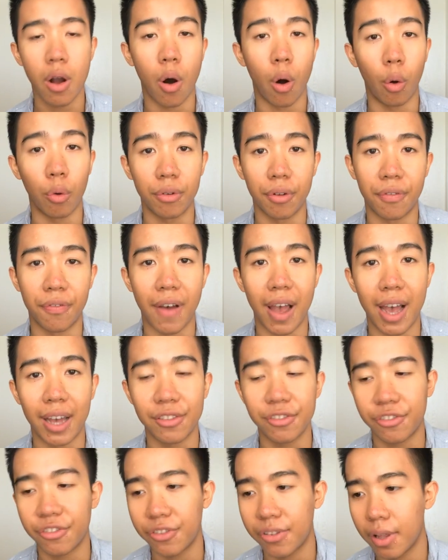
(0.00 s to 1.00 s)
hold
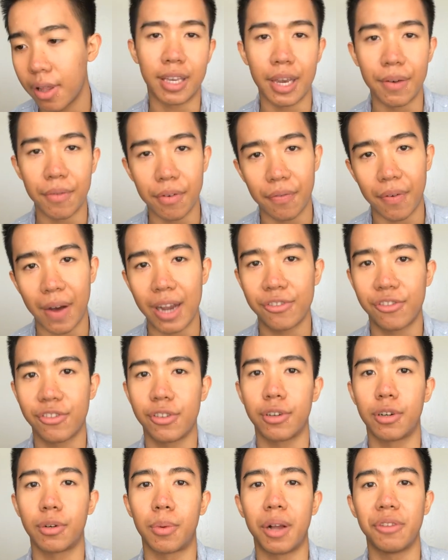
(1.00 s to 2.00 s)
events, give advice
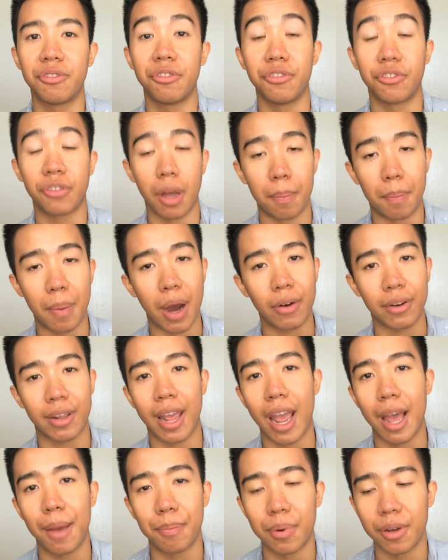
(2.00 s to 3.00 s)
to your residents about
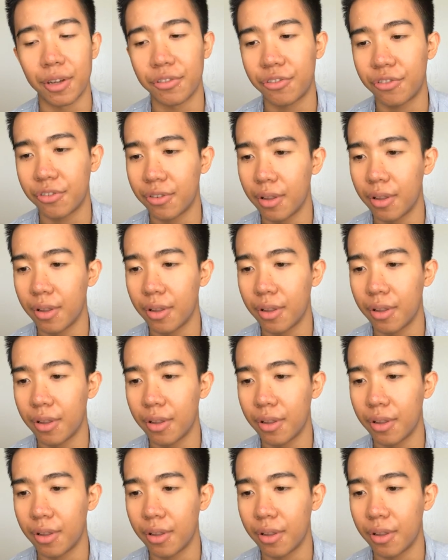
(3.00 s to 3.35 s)
campus,